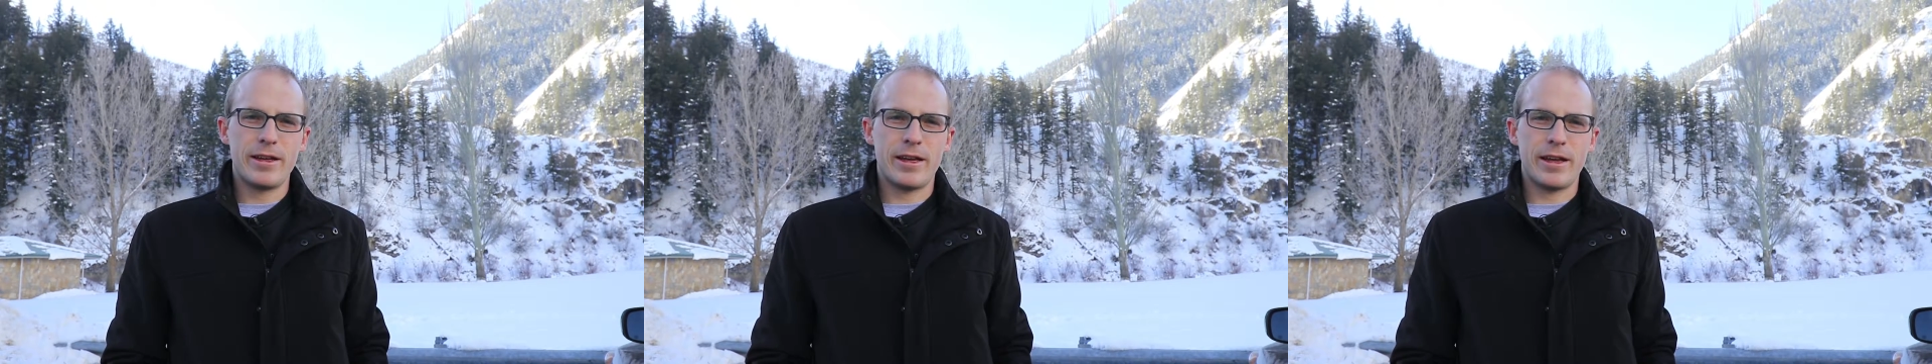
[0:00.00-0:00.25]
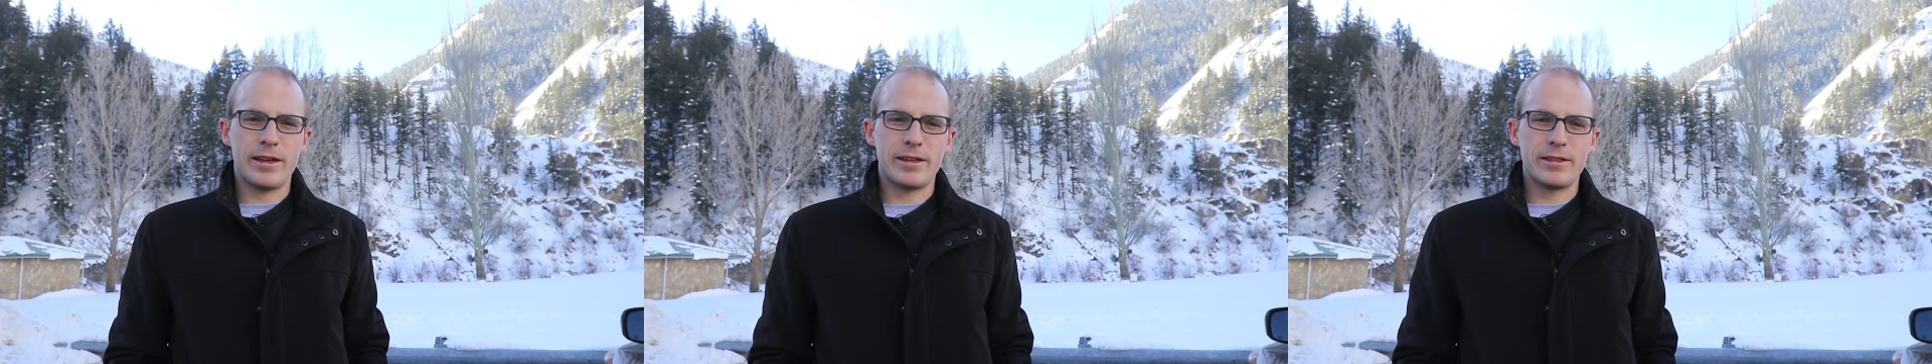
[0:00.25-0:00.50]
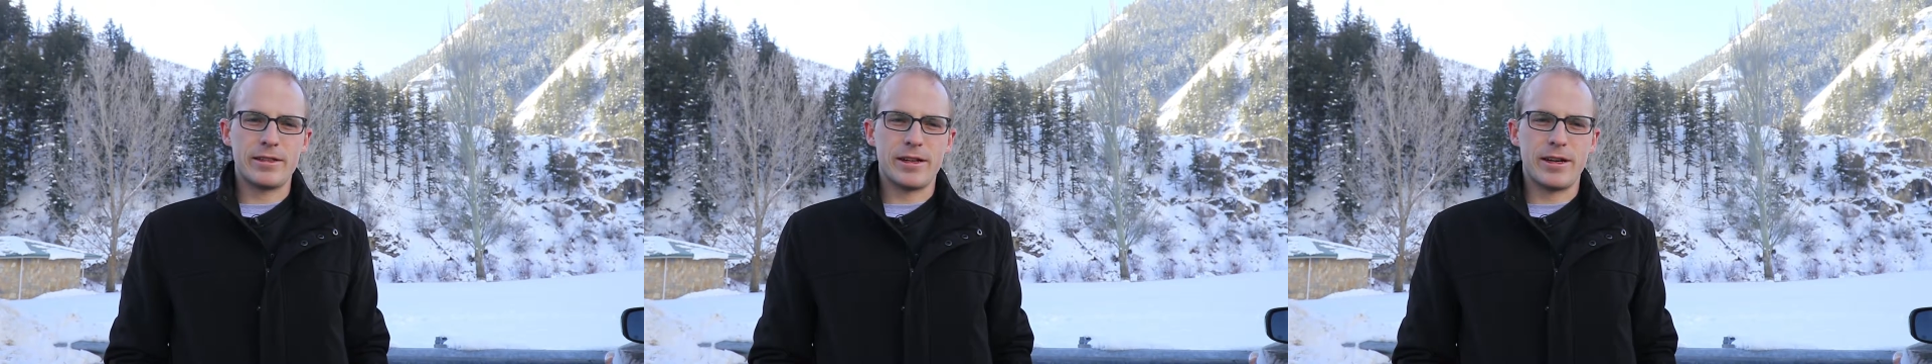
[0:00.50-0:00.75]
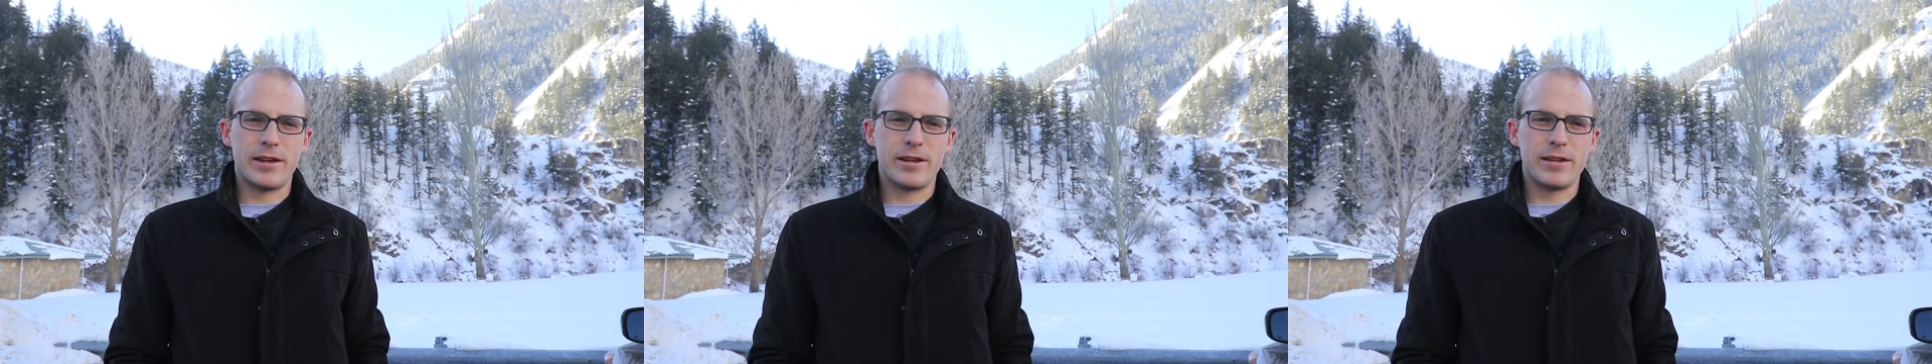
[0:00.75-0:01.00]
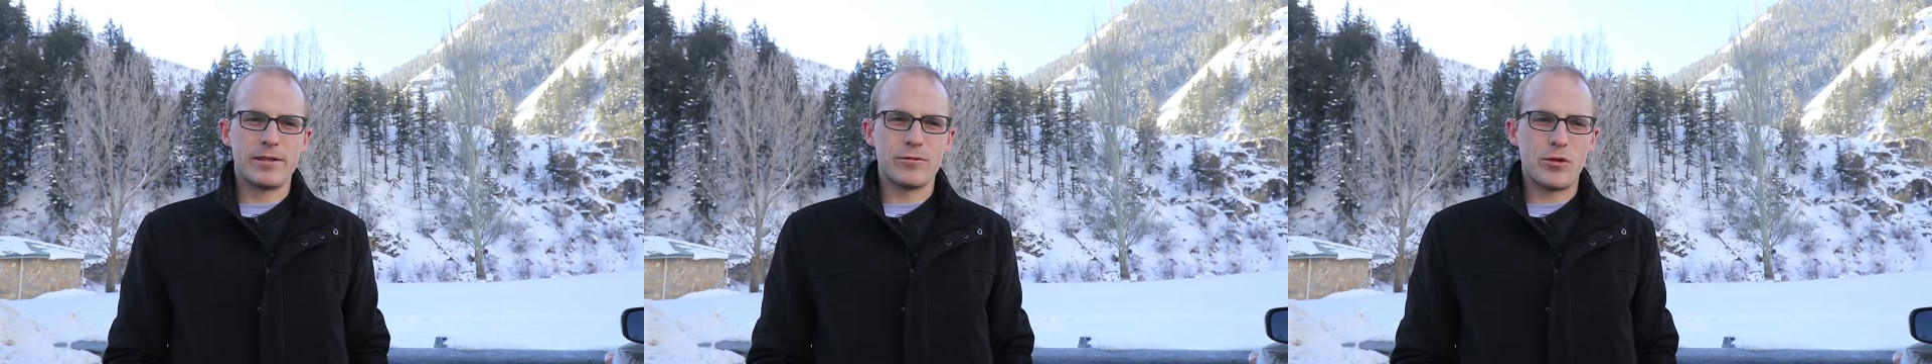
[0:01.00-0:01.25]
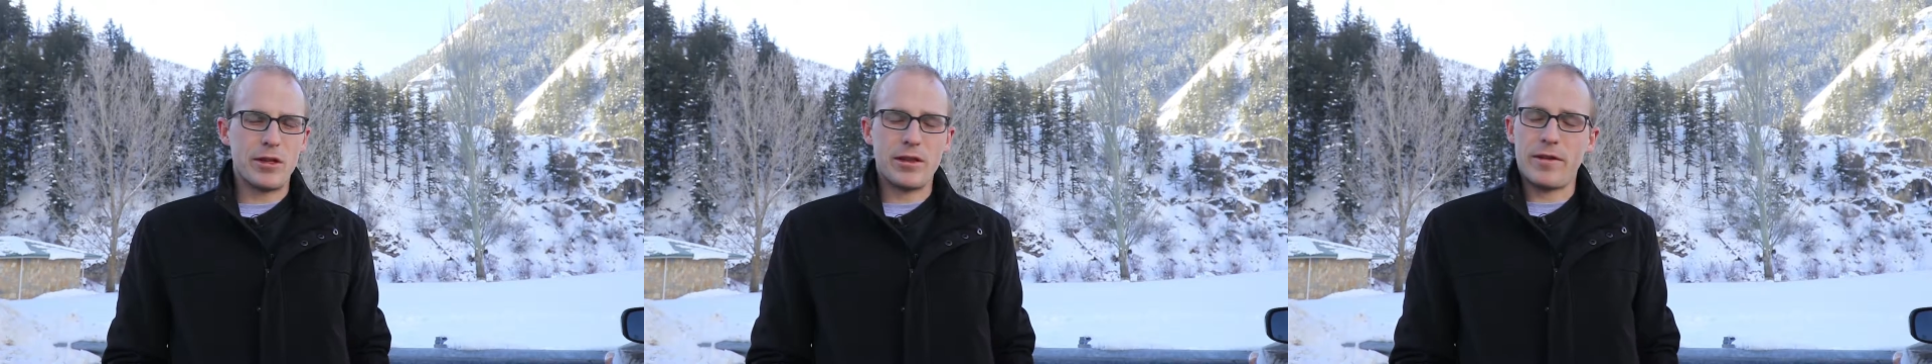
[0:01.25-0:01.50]
and
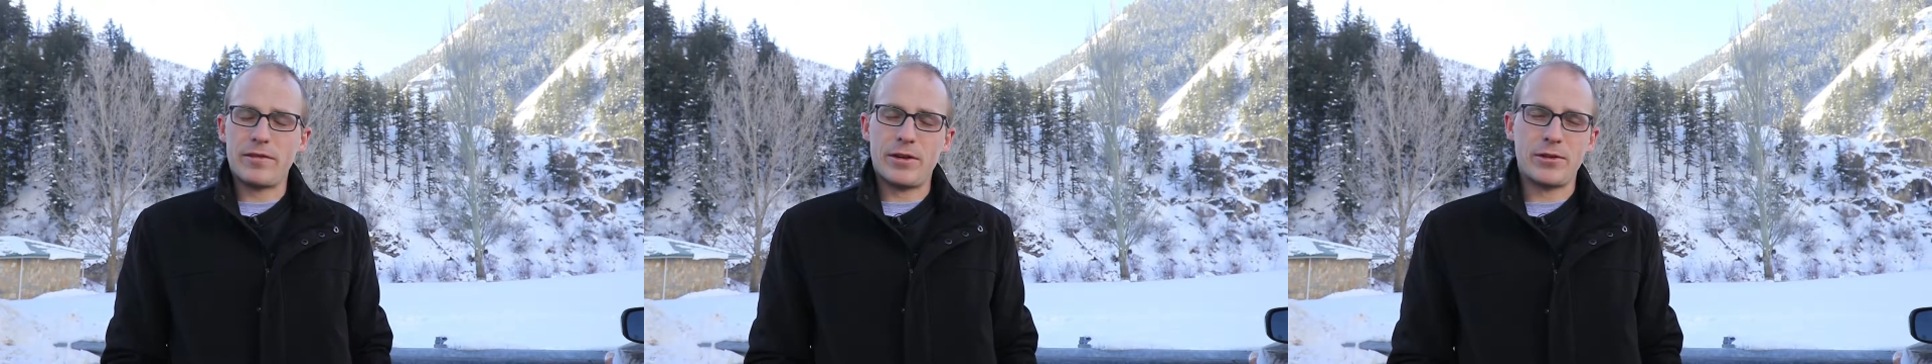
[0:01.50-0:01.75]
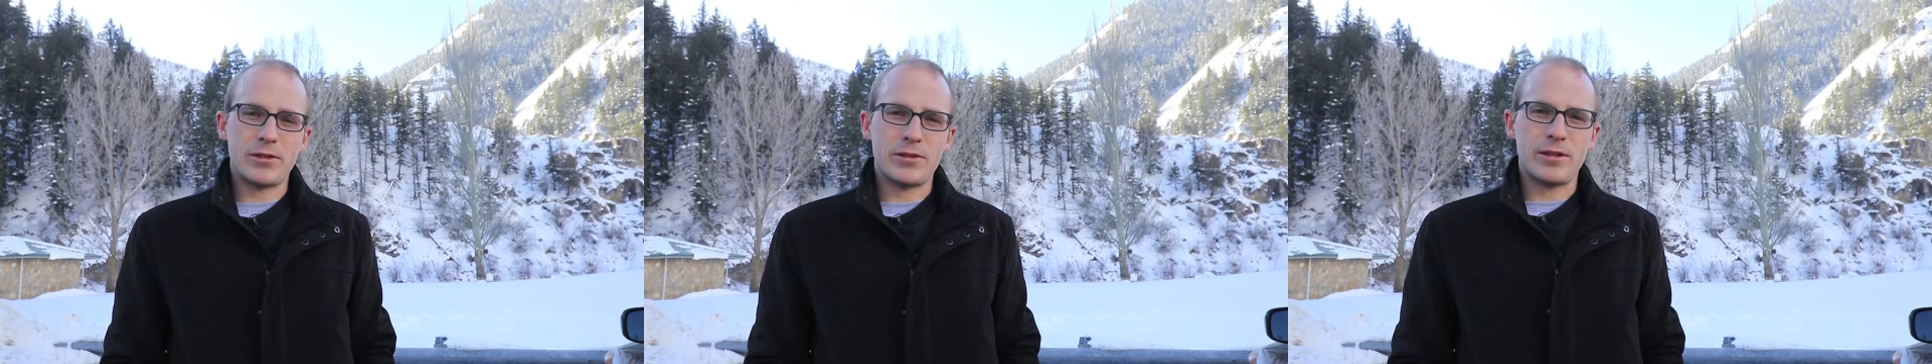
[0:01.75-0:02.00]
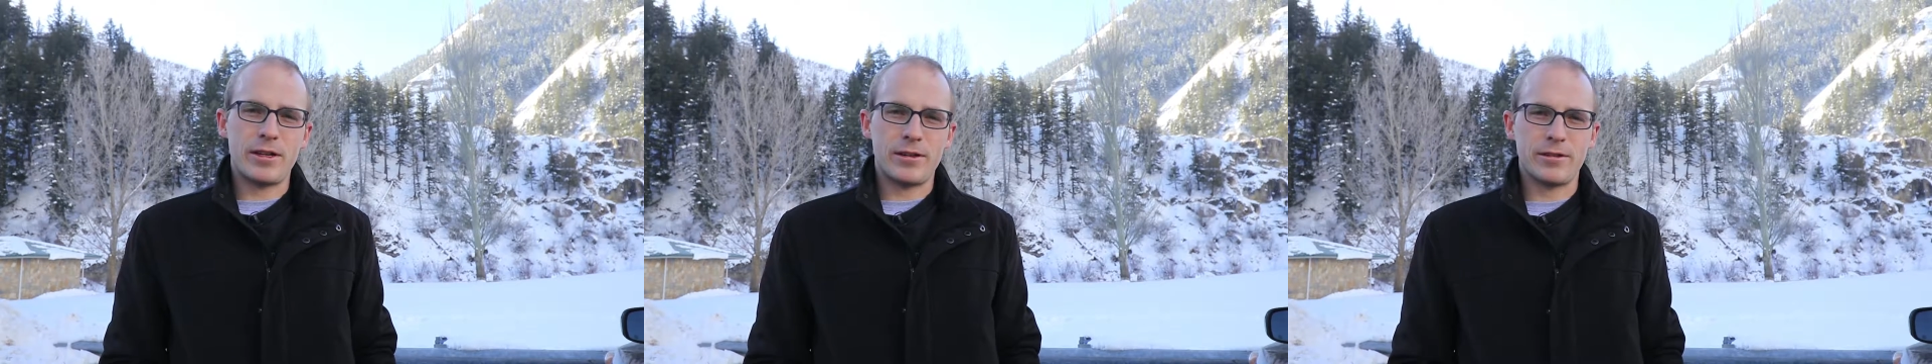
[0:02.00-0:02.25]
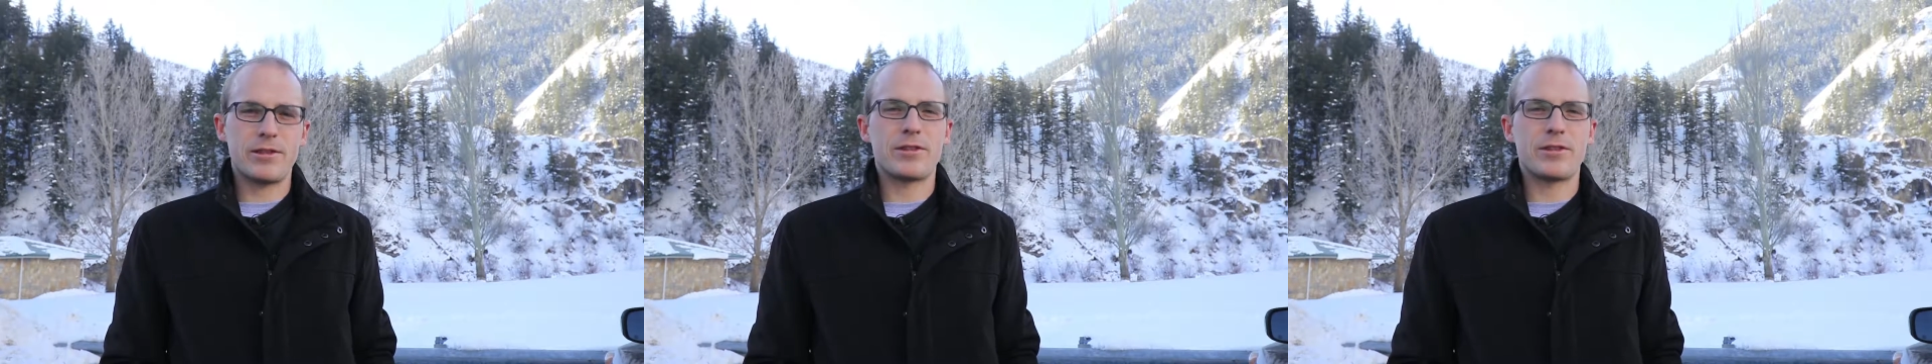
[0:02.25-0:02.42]
really loved how it turned out.